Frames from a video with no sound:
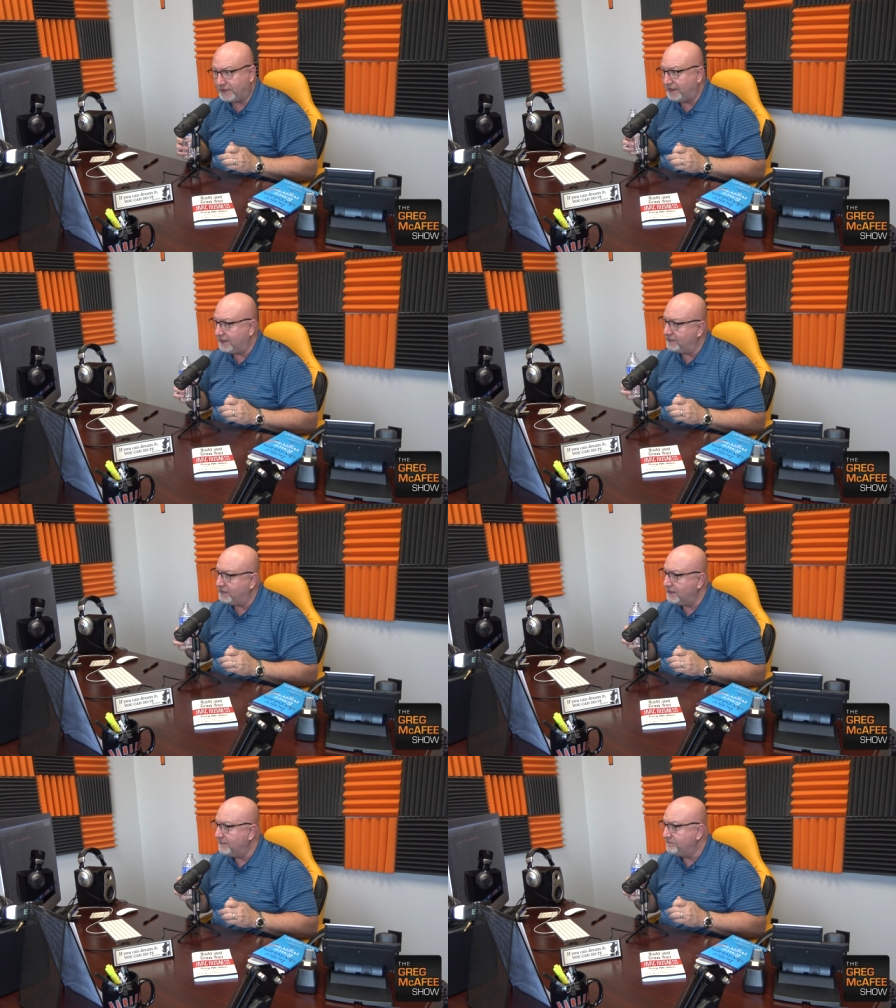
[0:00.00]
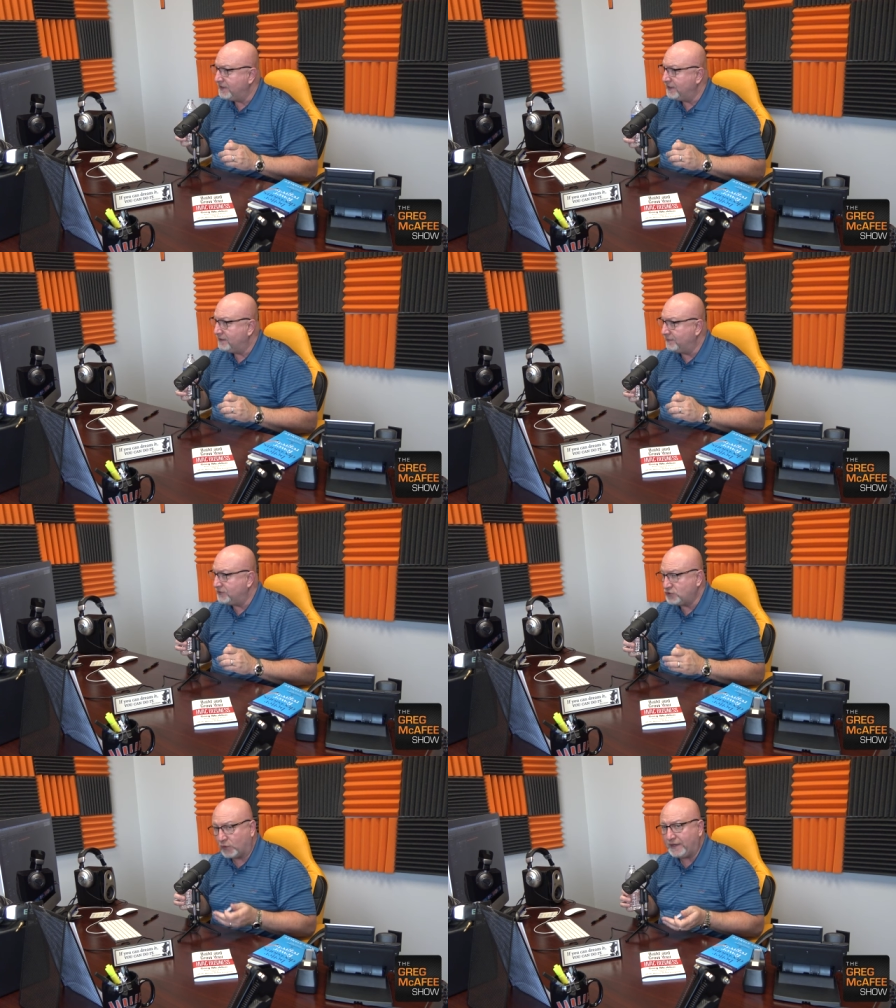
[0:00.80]
And the
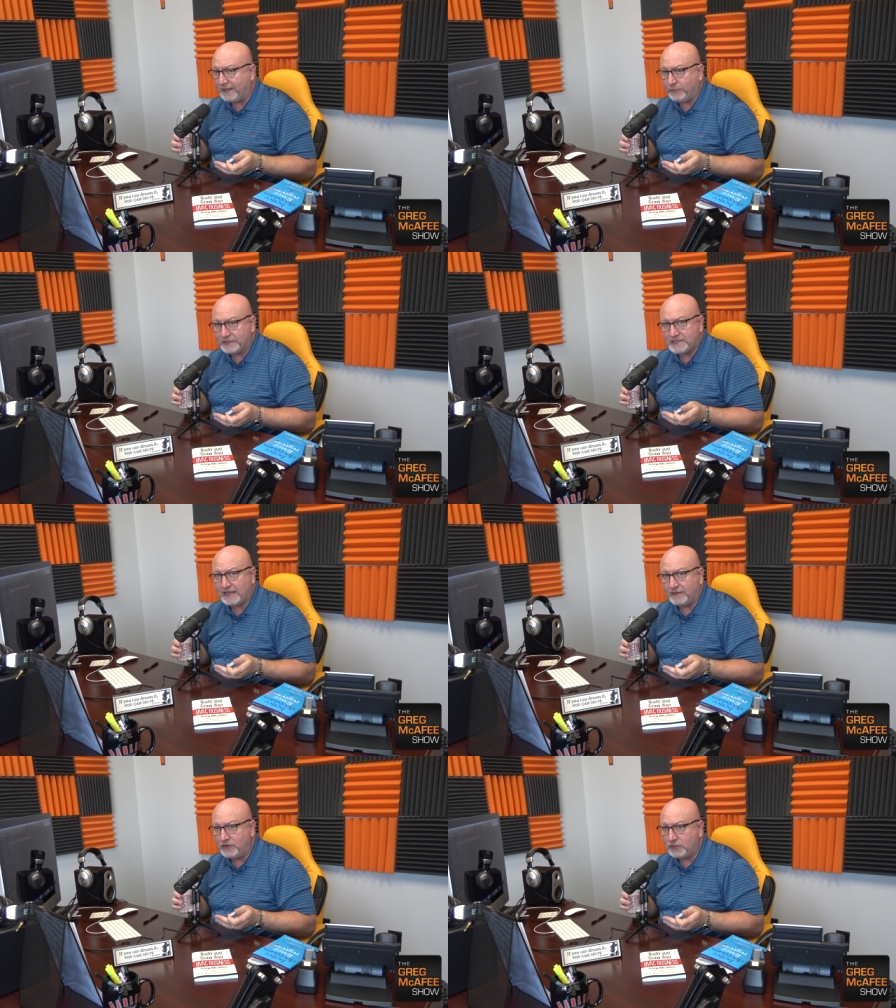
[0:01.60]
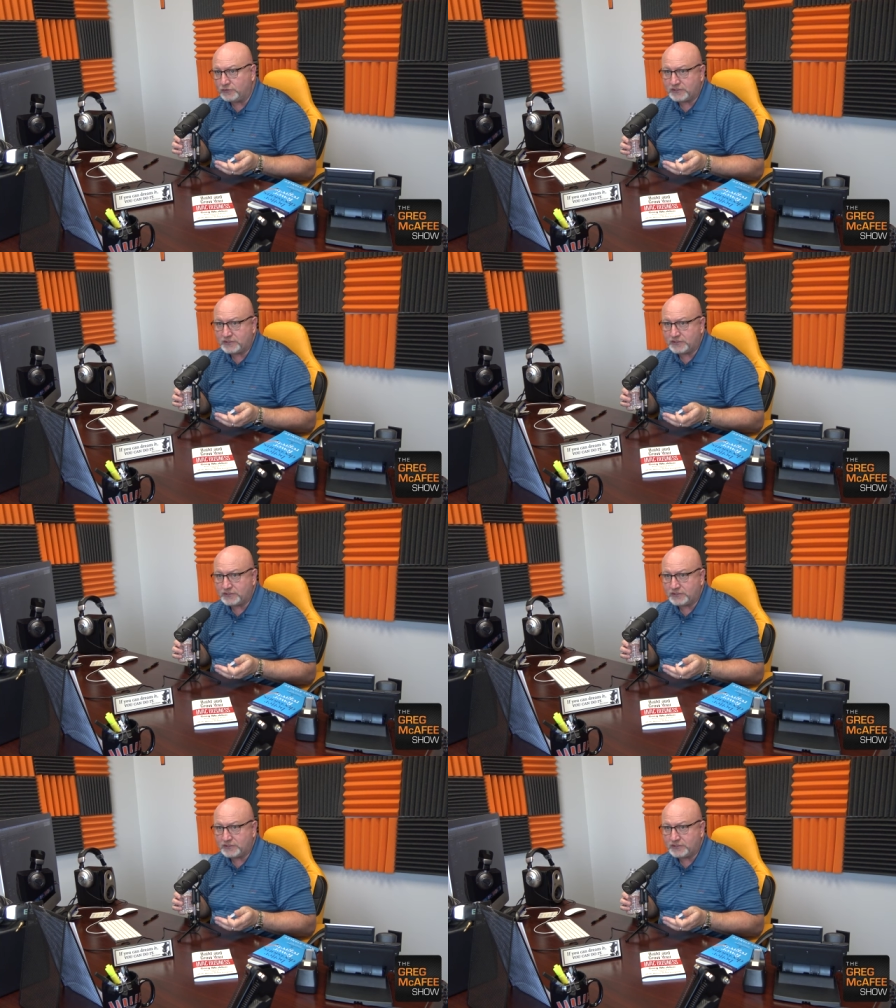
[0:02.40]
majority would say the new.